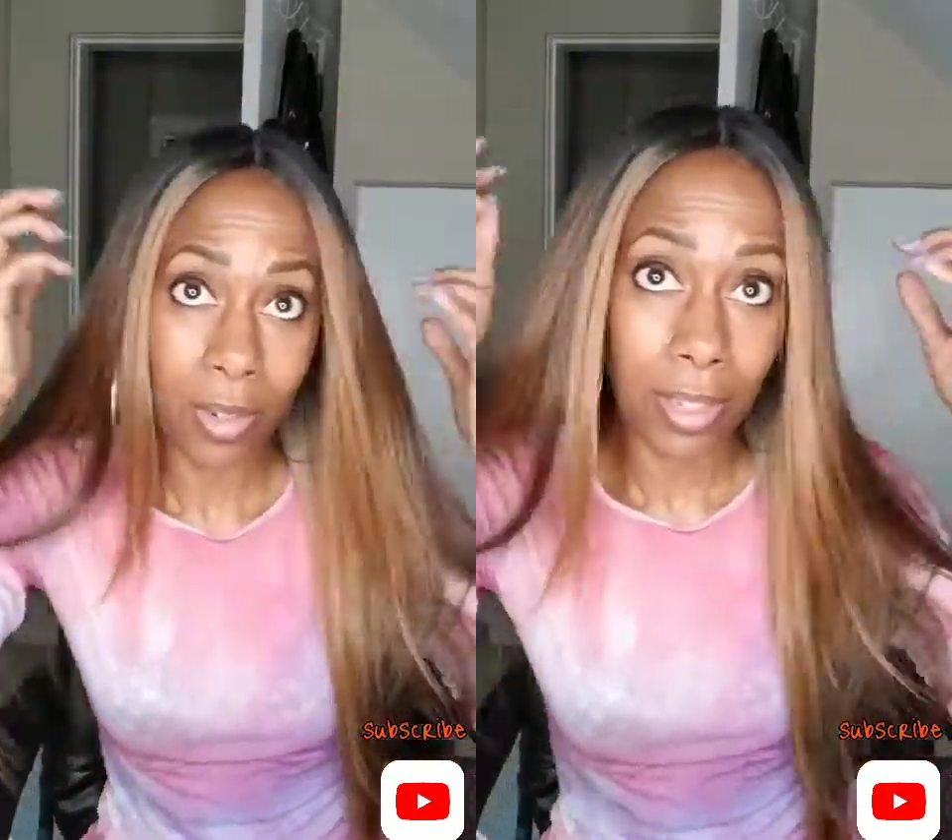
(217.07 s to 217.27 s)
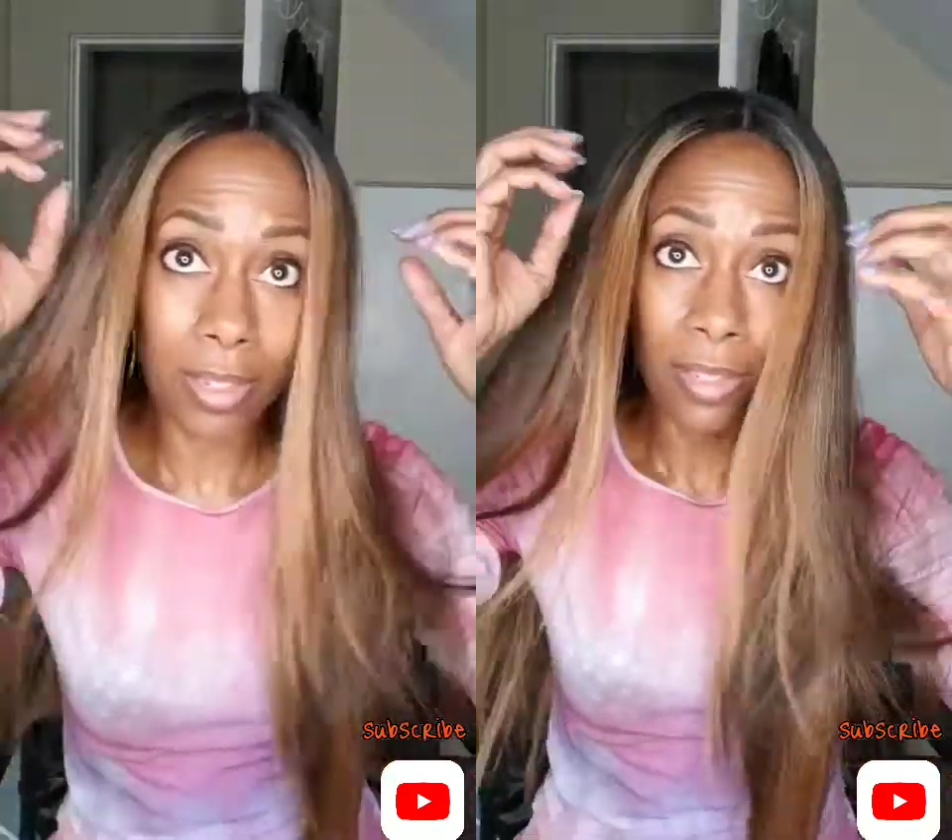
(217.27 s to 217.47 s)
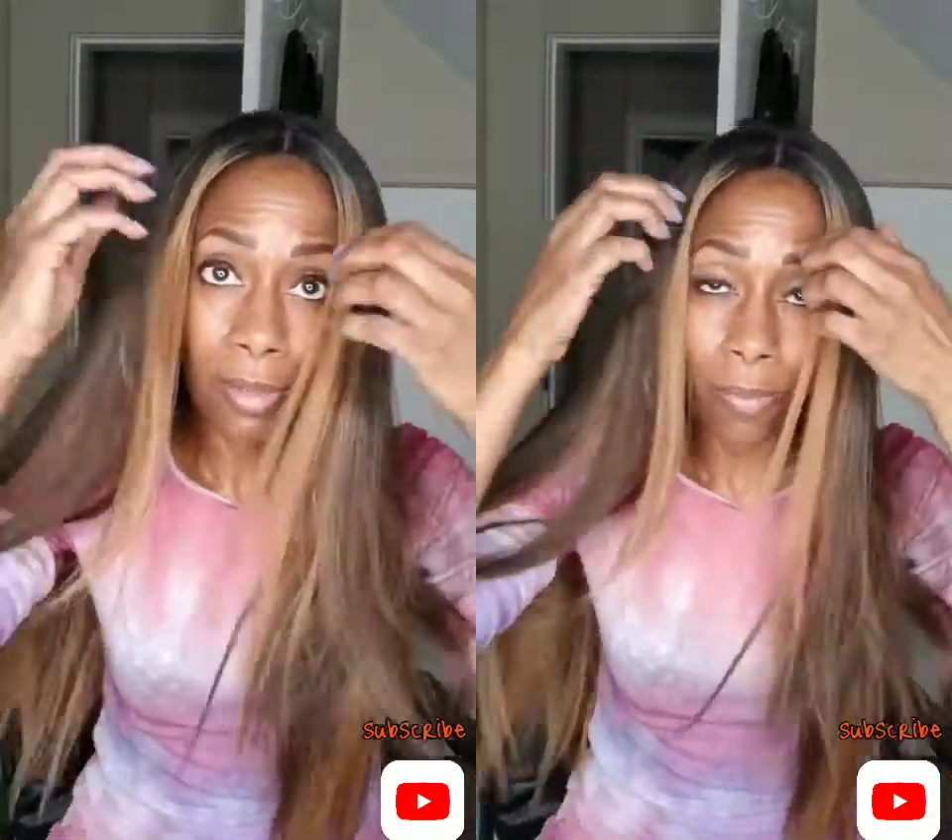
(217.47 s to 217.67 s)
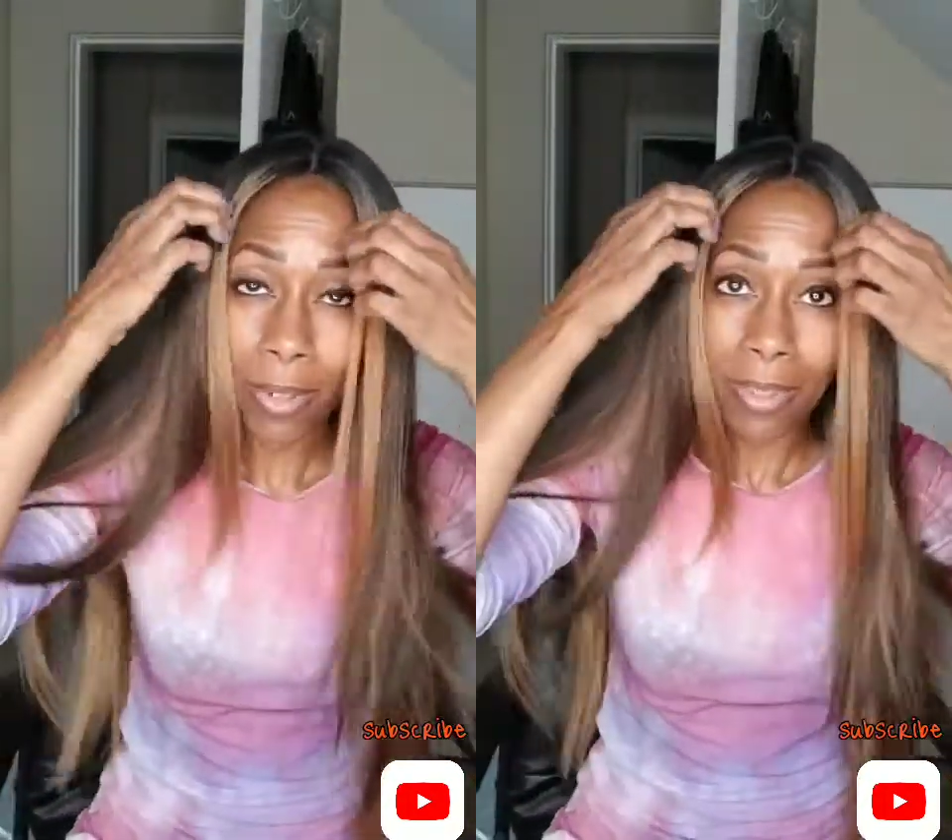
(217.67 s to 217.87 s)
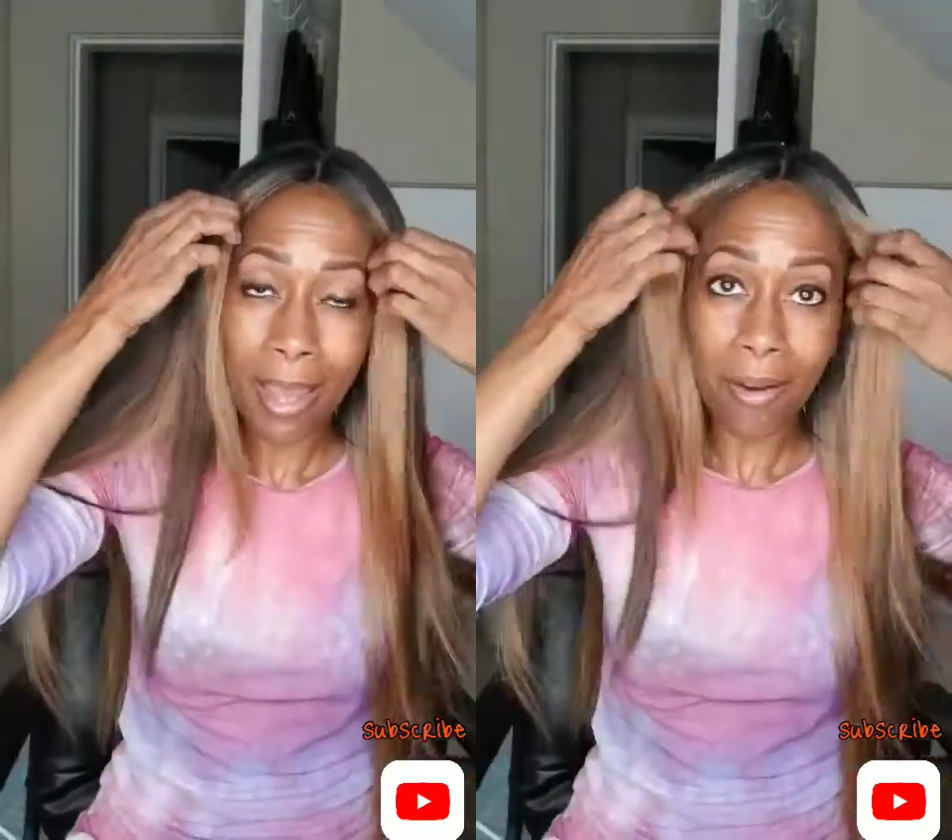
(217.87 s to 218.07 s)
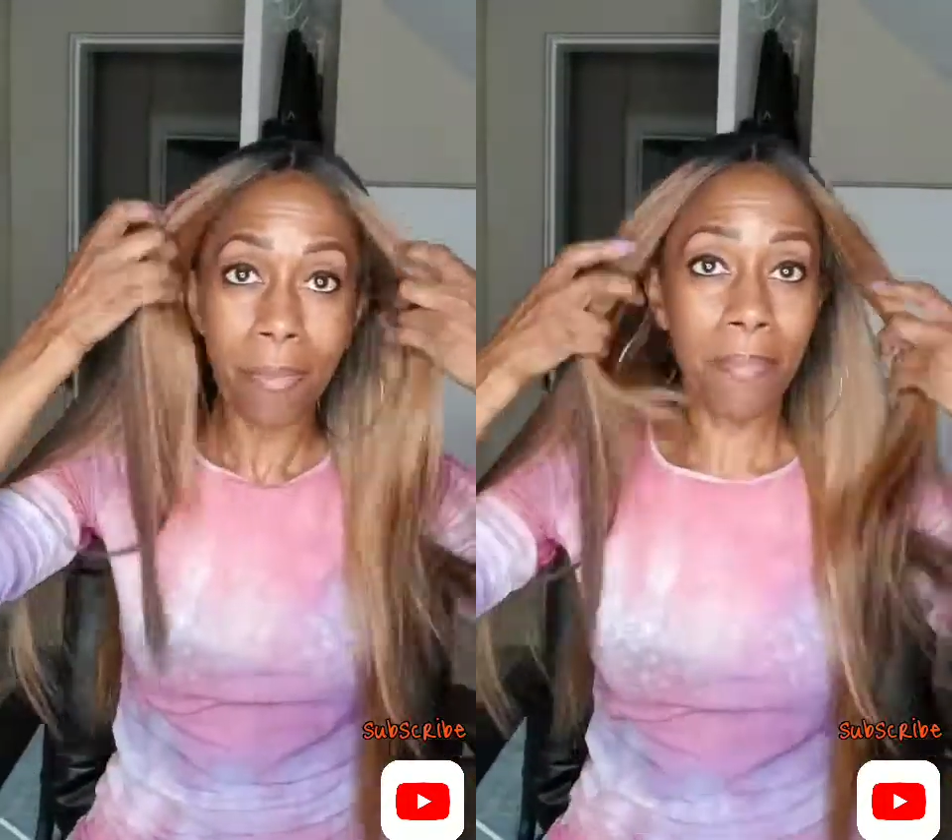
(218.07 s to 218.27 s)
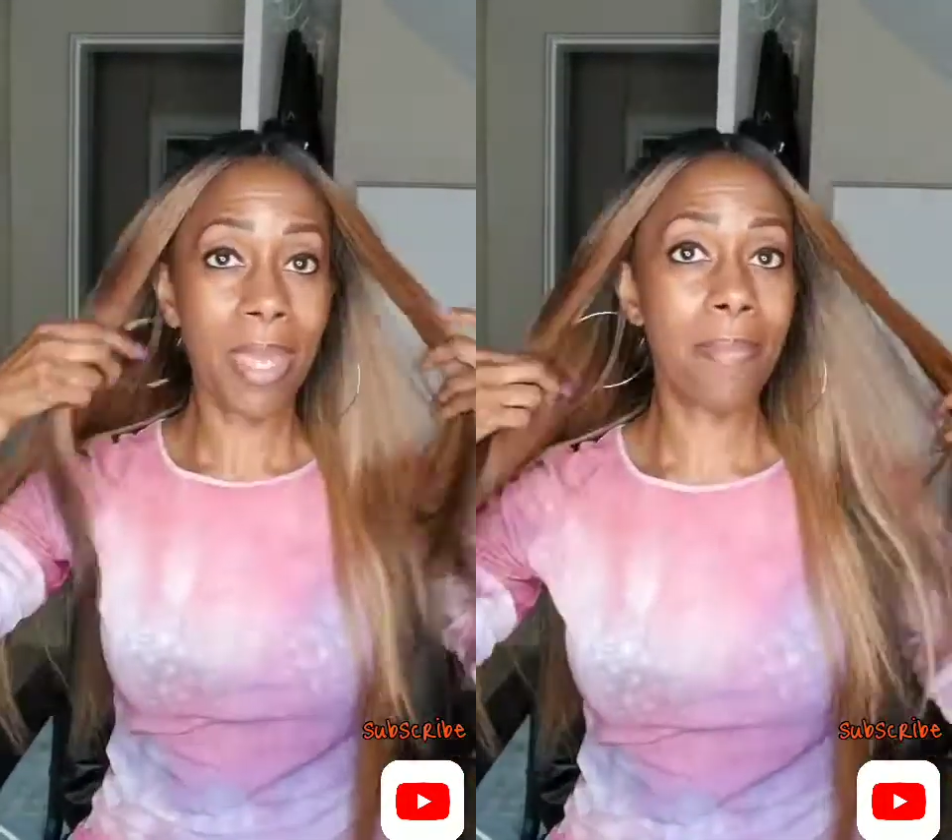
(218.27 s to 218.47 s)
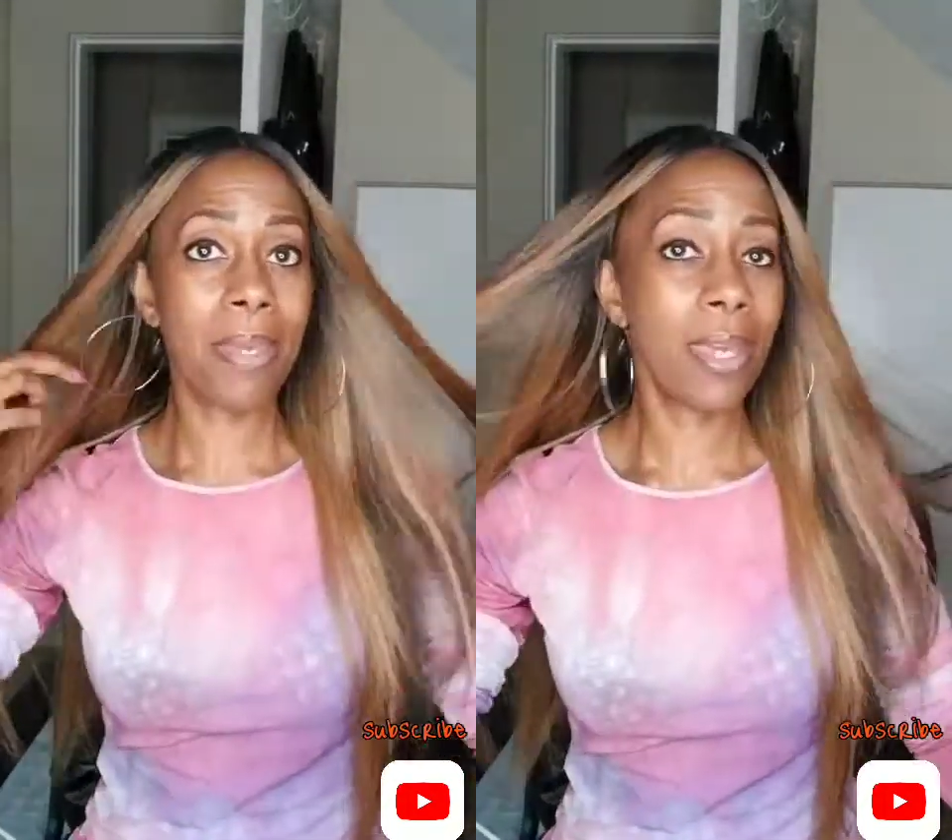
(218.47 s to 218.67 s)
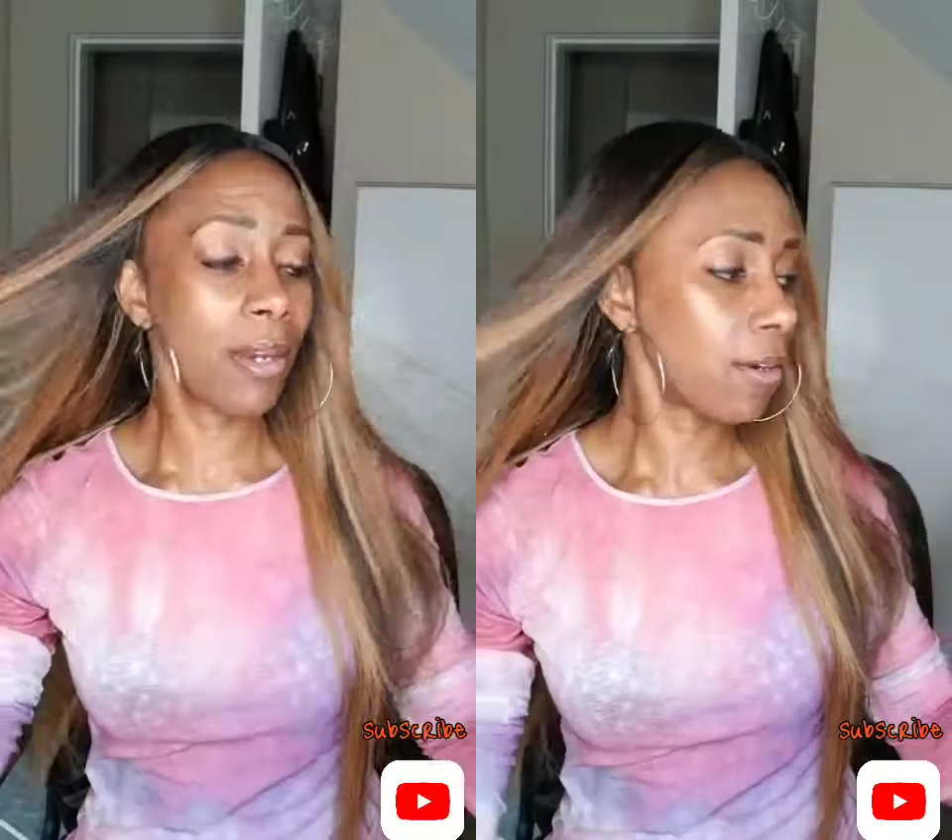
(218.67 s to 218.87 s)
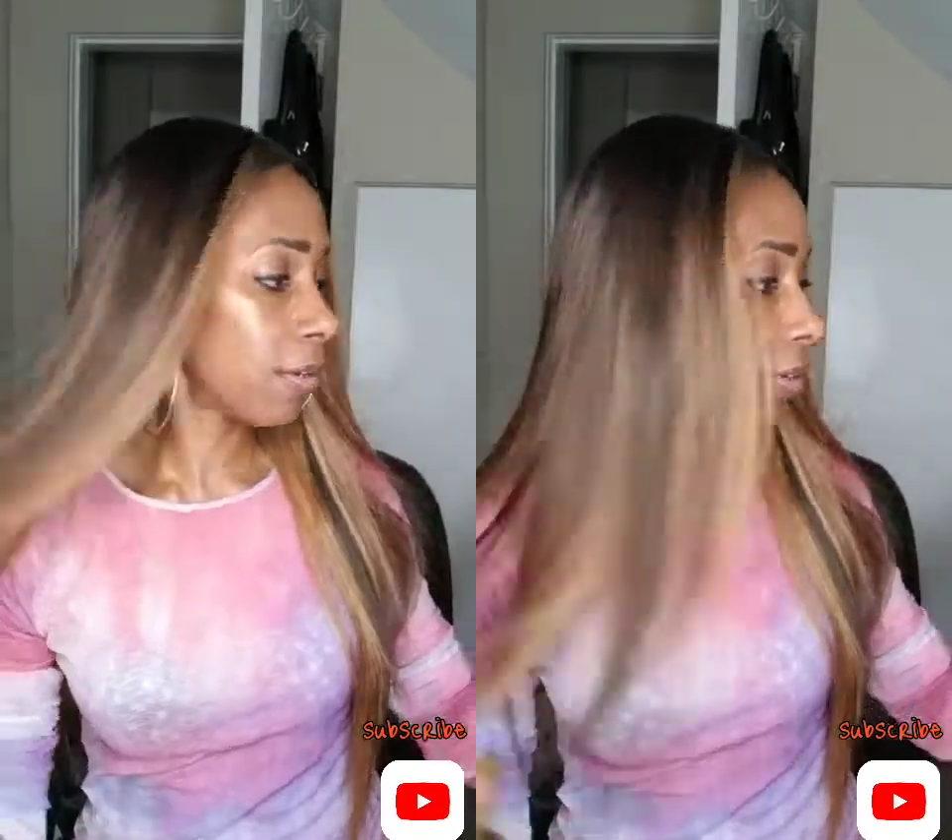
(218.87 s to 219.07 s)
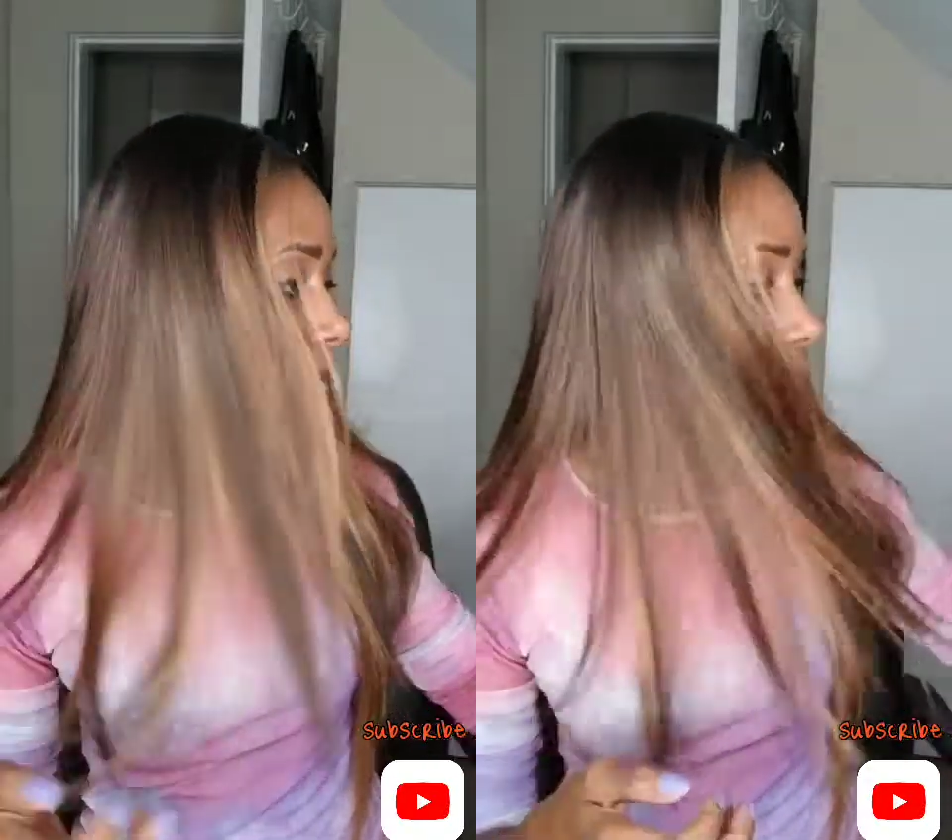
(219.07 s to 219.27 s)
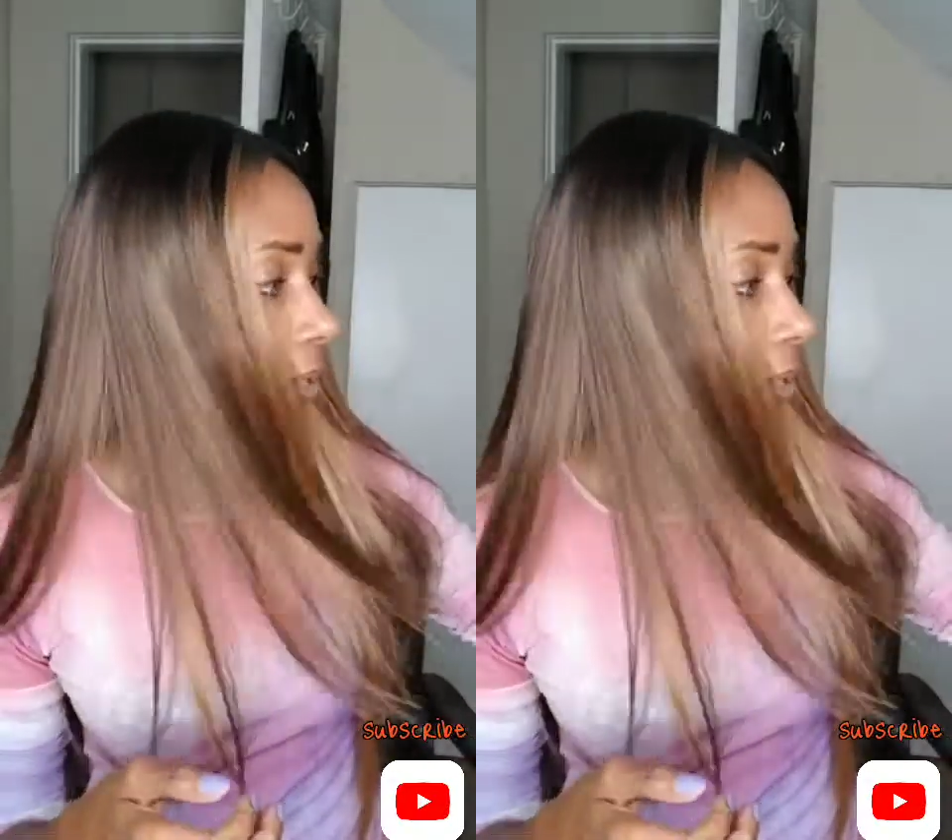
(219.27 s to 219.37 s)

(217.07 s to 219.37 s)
This is without baby hairs.